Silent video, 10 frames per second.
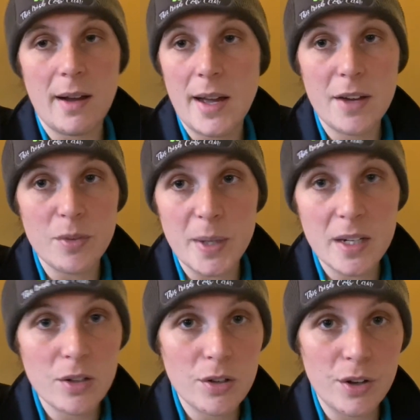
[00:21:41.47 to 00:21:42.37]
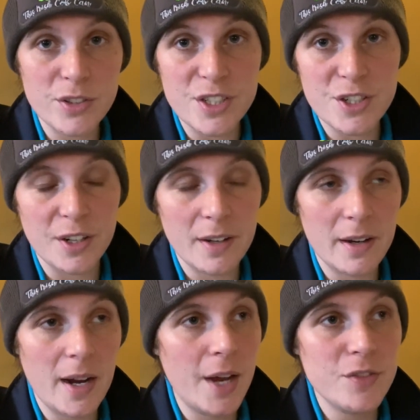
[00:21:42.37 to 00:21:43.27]
I have a medical condition
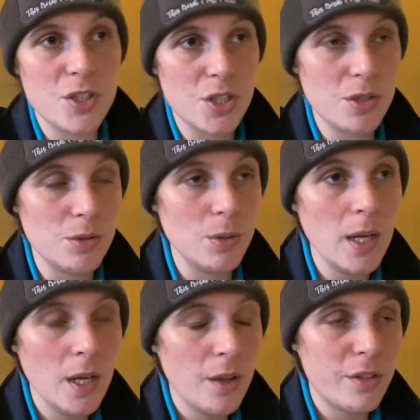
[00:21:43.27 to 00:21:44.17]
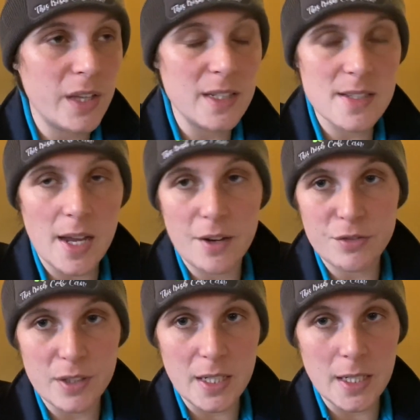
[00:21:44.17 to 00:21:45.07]
and I have to do things
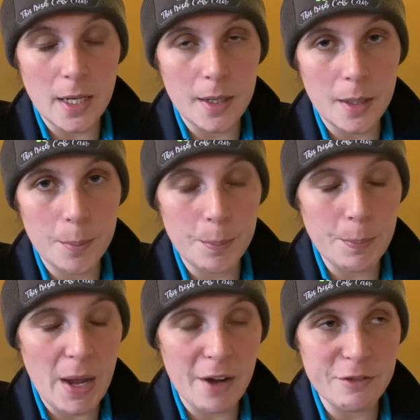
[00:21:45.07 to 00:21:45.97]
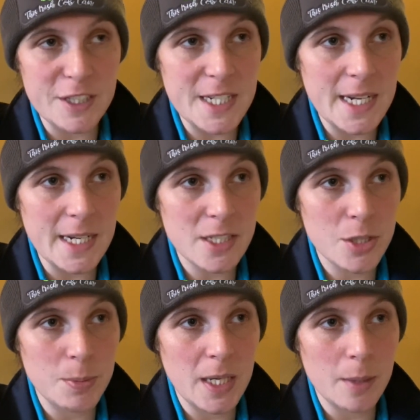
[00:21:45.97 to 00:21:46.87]
every day
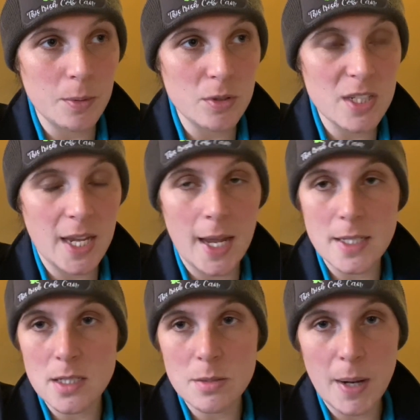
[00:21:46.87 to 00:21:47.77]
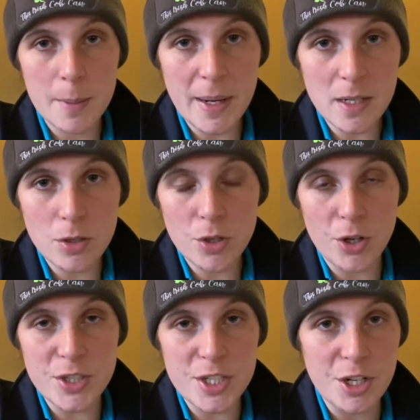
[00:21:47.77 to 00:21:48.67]
to be able to cater to my medical
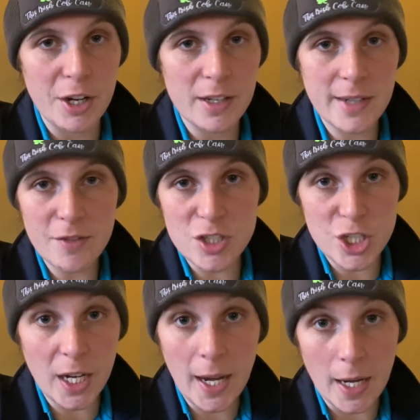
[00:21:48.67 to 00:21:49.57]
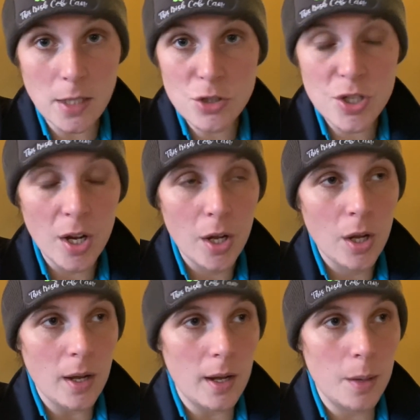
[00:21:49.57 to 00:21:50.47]
condition. It'll never change,
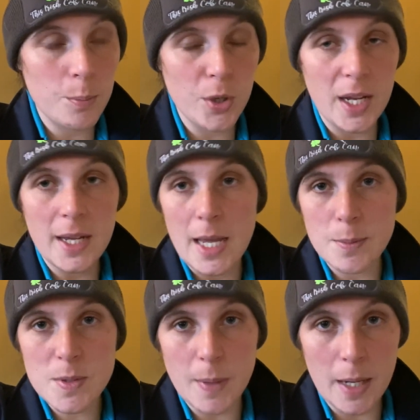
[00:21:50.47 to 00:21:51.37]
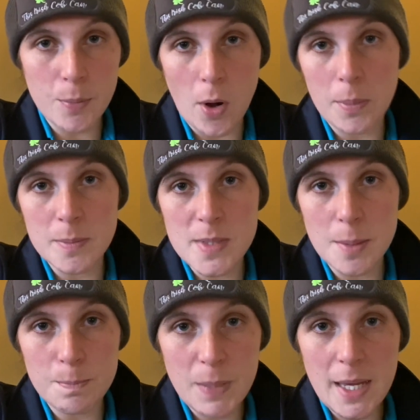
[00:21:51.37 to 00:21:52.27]
but it keeps my problems
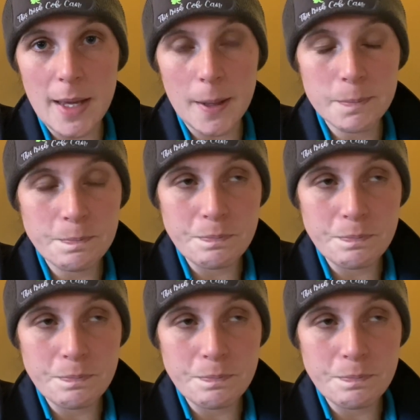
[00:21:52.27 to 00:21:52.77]
at bay.